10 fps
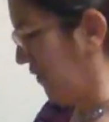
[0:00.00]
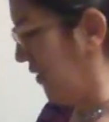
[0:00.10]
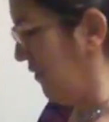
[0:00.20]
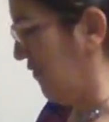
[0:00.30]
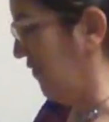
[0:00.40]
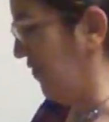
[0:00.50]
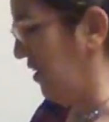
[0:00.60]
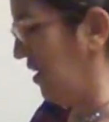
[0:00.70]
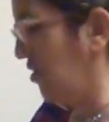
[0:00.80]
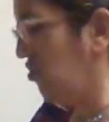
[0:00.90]
if
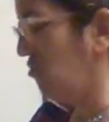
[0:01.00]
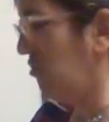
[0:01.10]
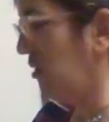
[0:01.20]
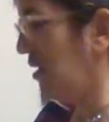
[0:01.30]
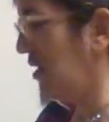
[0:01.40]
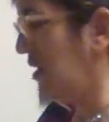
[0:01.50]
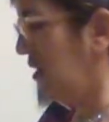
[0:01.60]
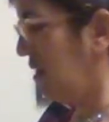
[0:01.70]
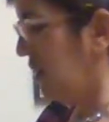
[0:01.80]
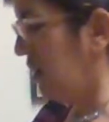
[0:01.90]
he truly
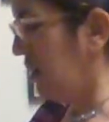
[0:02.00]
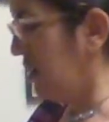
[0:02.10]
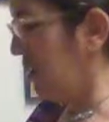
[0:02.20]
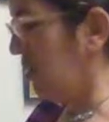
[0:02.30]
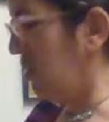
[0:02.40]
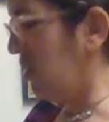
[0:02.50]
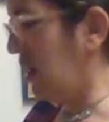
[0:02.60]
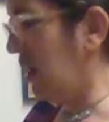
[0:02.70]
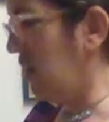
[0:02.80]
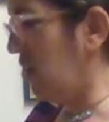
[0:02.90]

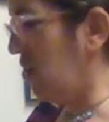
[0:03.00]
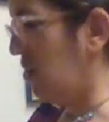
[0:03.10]
didn't